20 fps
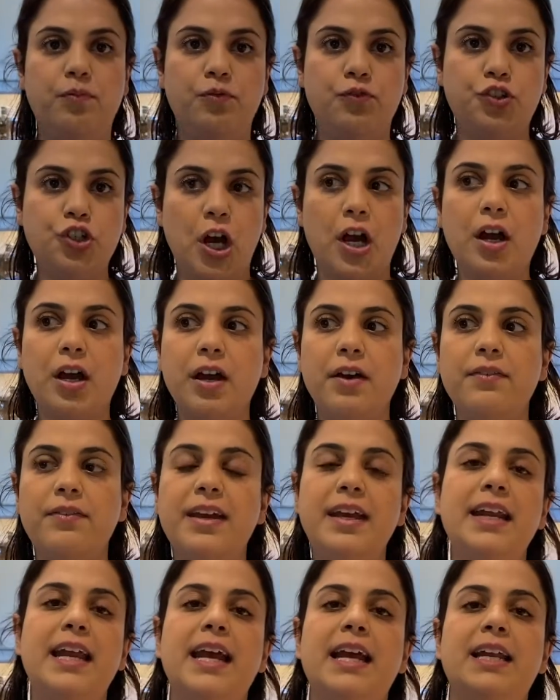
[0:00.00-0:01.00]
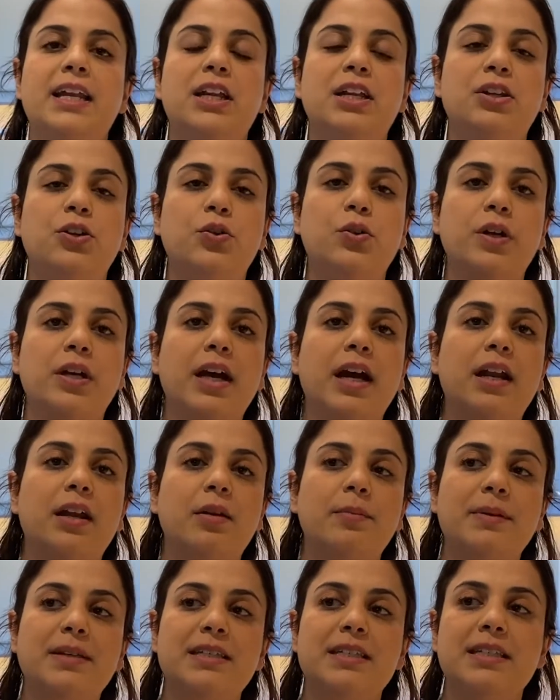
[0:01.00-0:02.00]
chunk of it, and then you can cut it
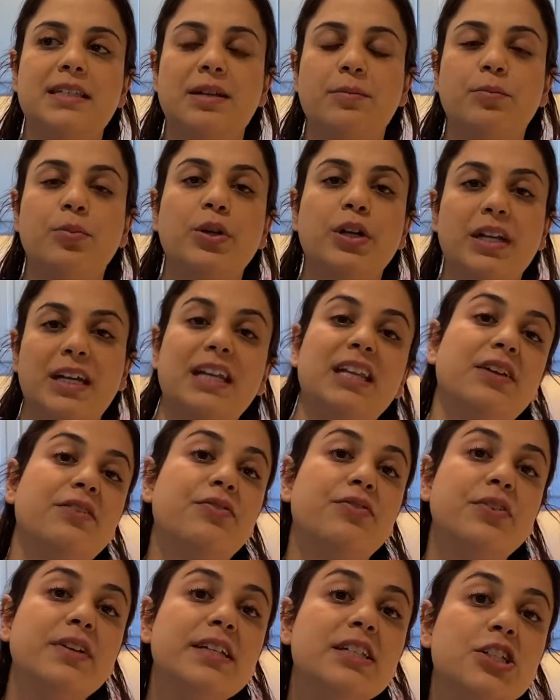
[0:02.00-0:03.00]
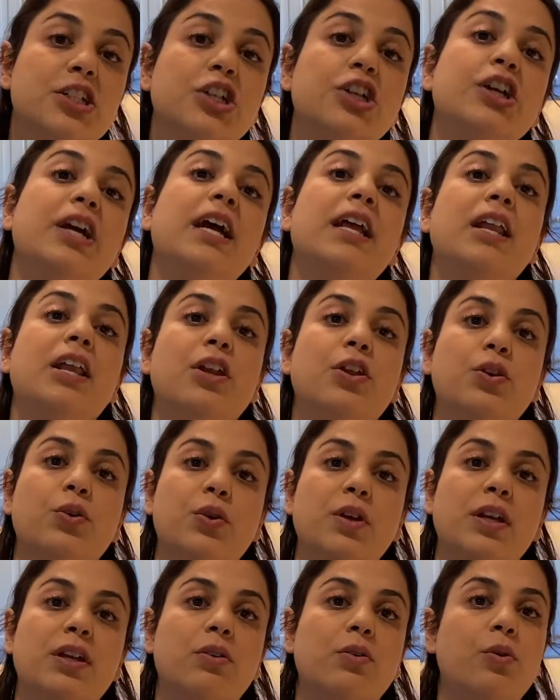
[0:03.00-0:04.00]
in pieces and put it in the freezer, and then you
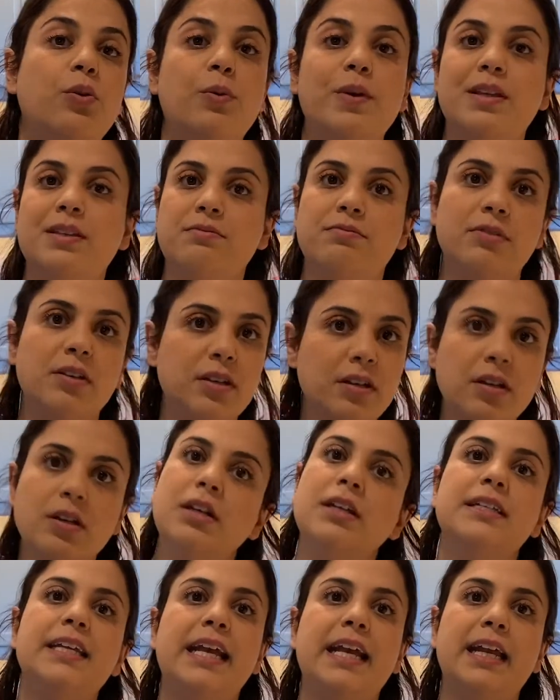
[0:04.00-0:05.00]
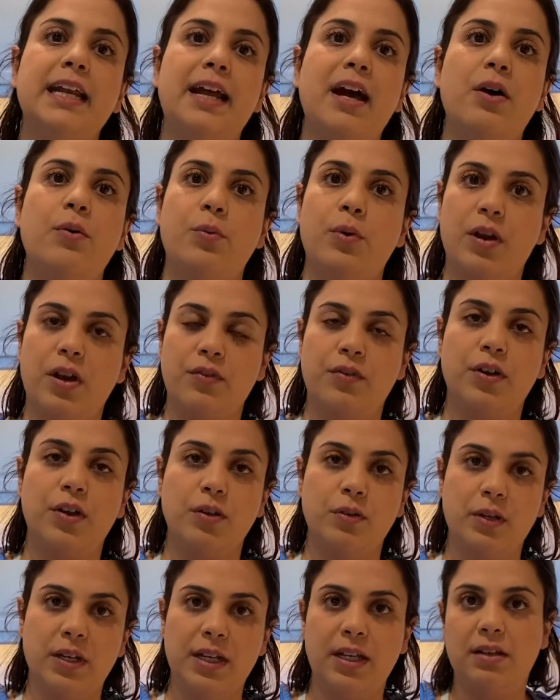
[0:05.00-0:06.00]
can always take it out whenever
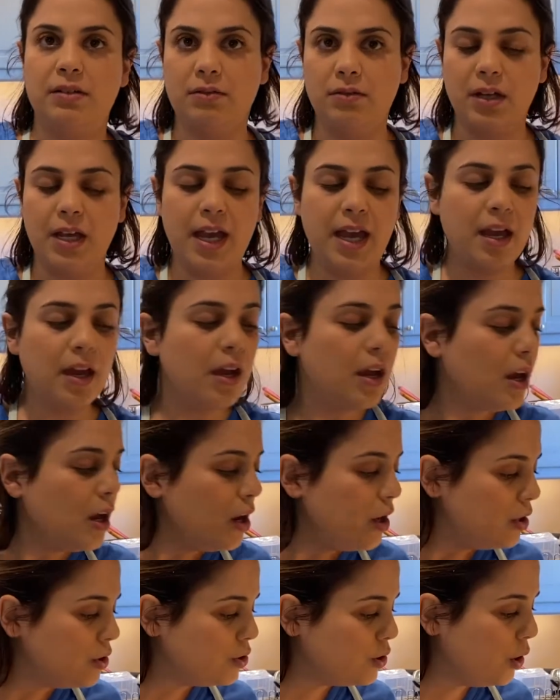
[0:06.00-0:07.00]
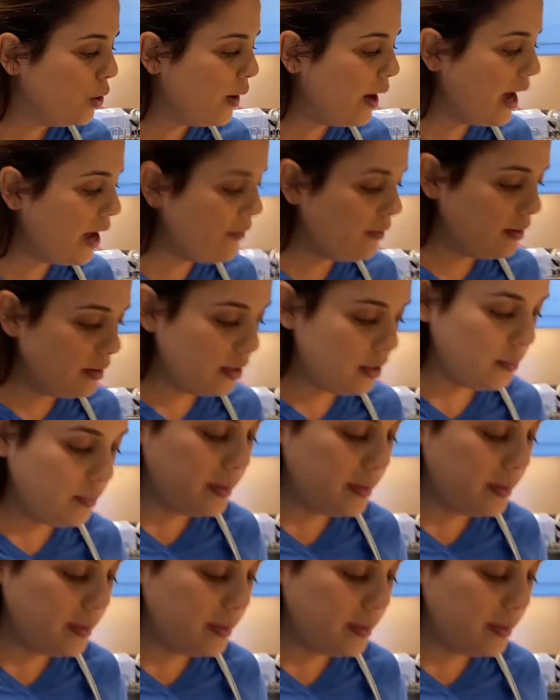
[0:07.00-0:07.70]
you need, okay? So I have a little